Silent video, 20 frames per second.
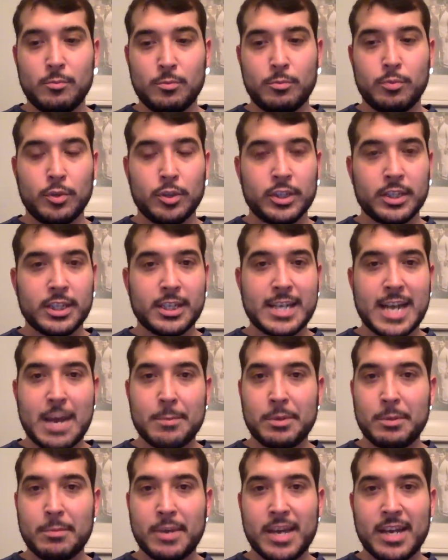pulling the
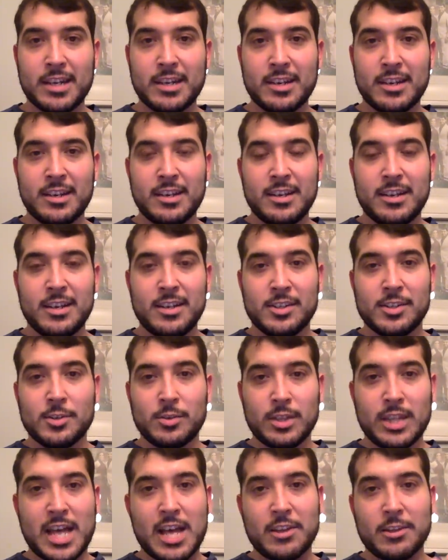timing back to
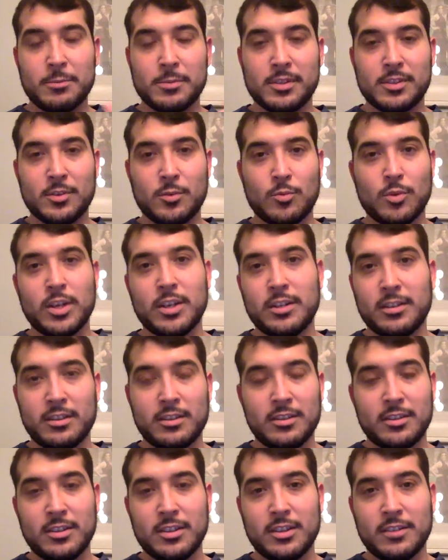allow them to
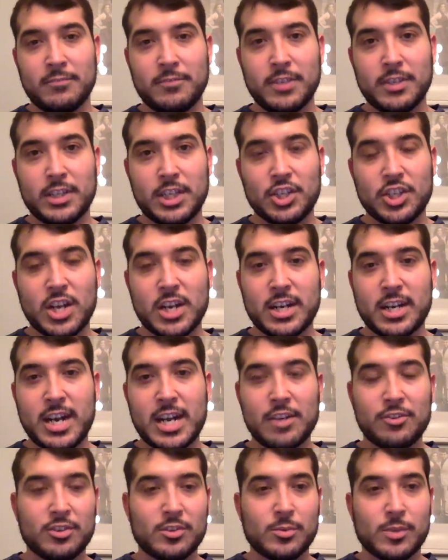run the 50 shot of
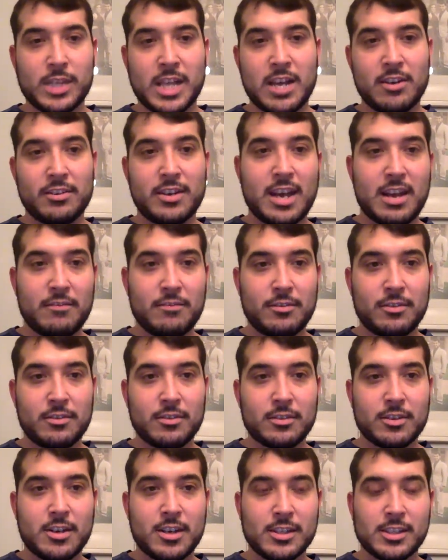nitrous without
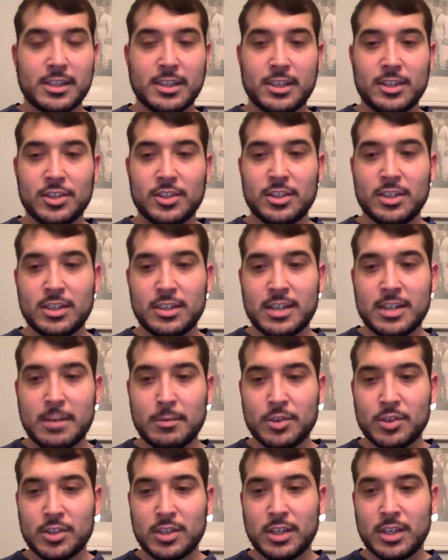causing
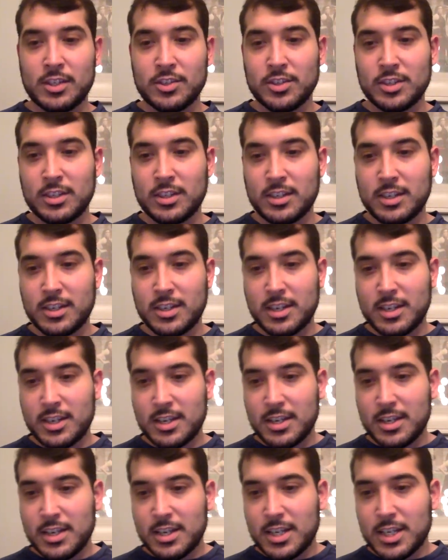damage to the engine.
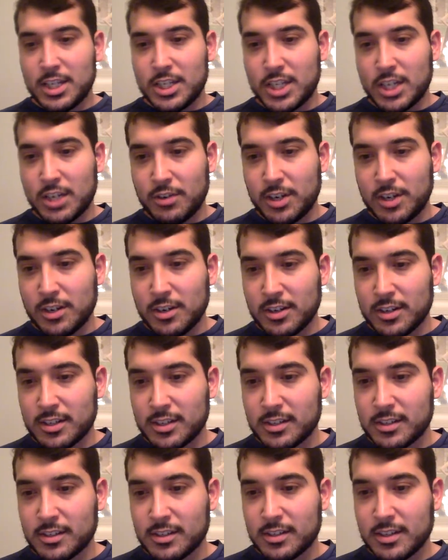Jerry
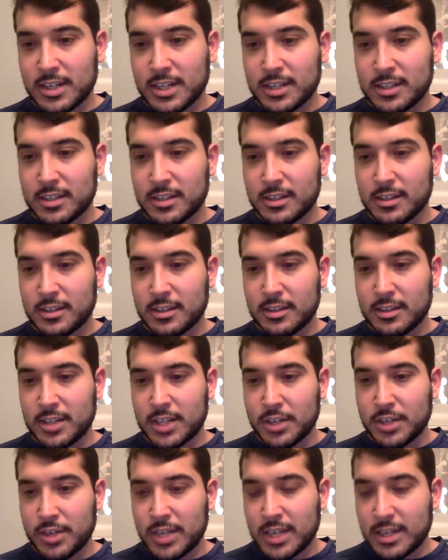Arce
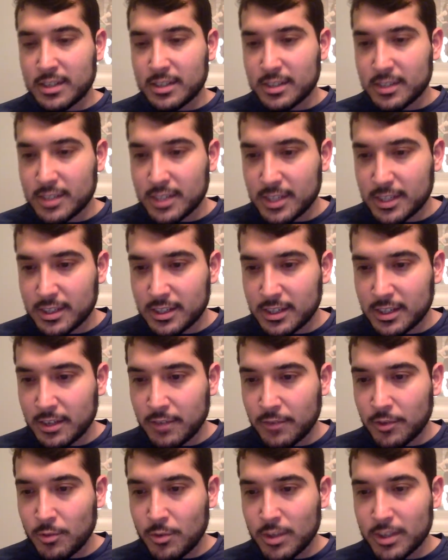says,
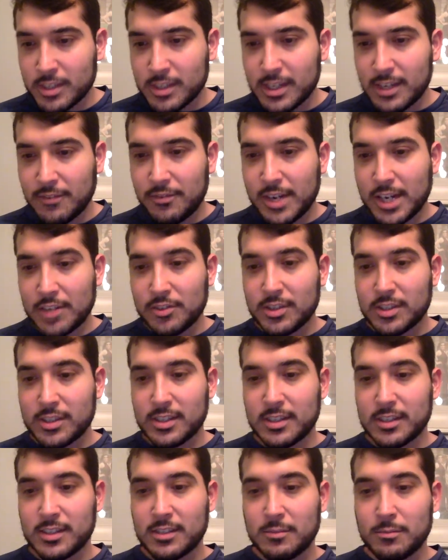if you want safe nitrous
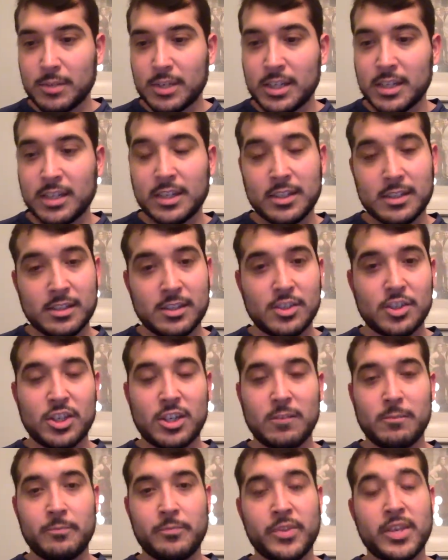system, it isn't
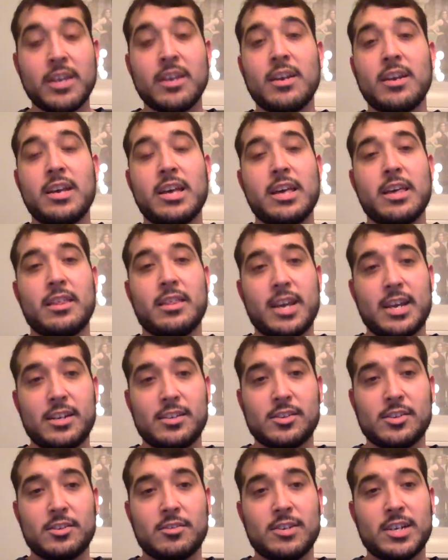cheap. That
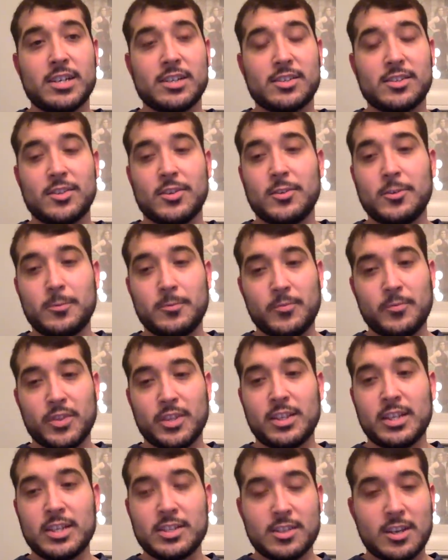is correct. So
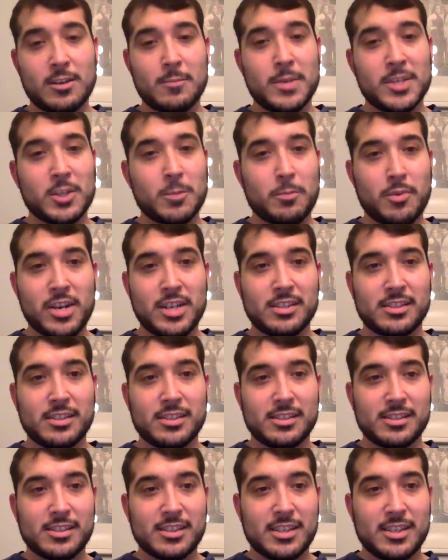let's talk about the
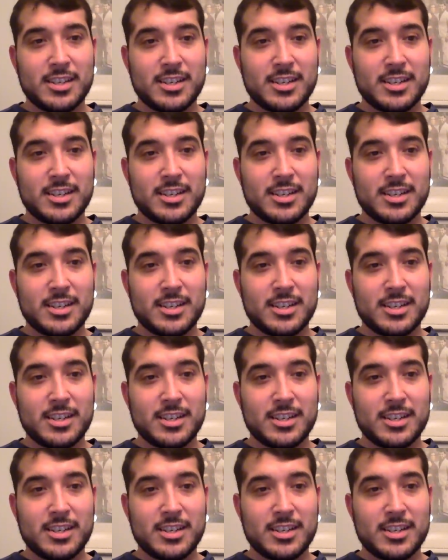prices.